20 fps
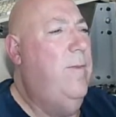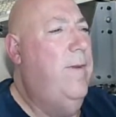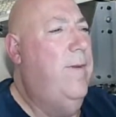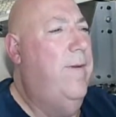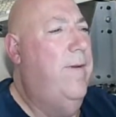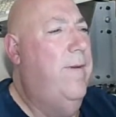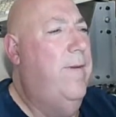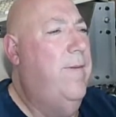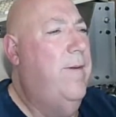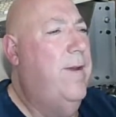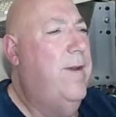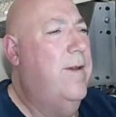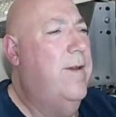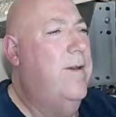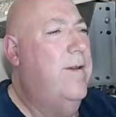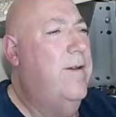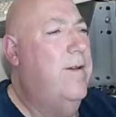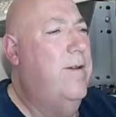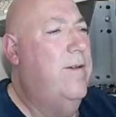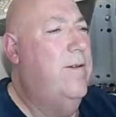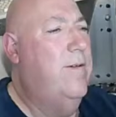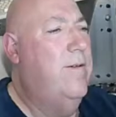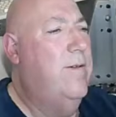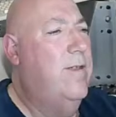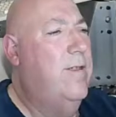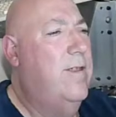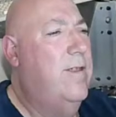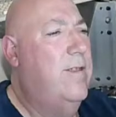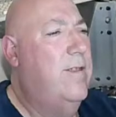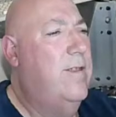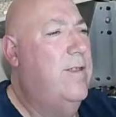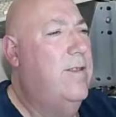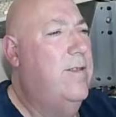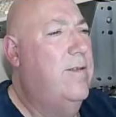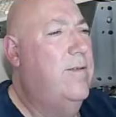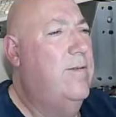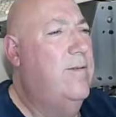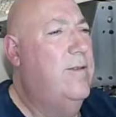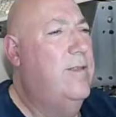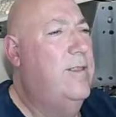Oh my god. Right,
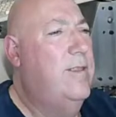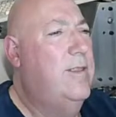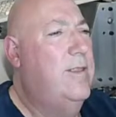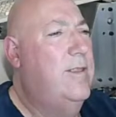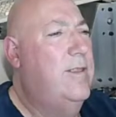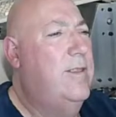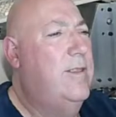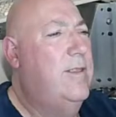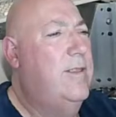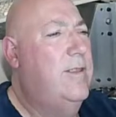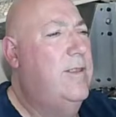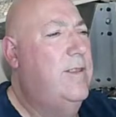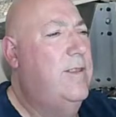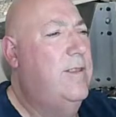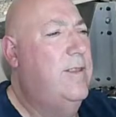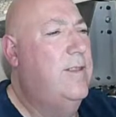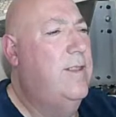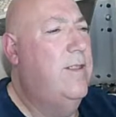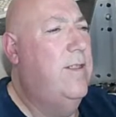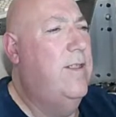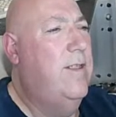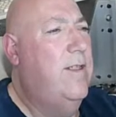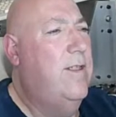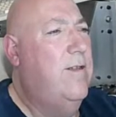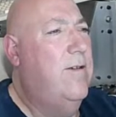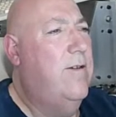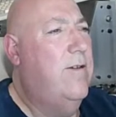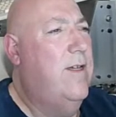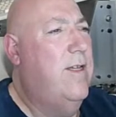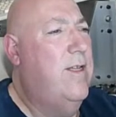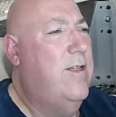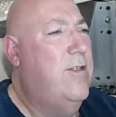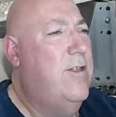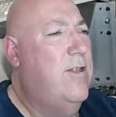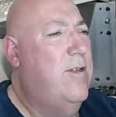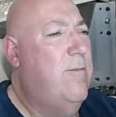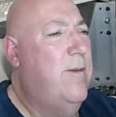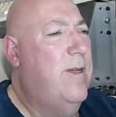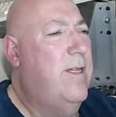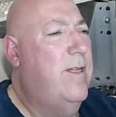so engine
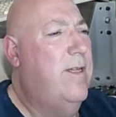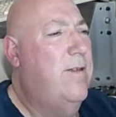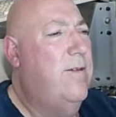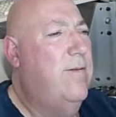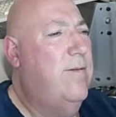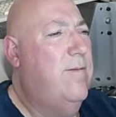about.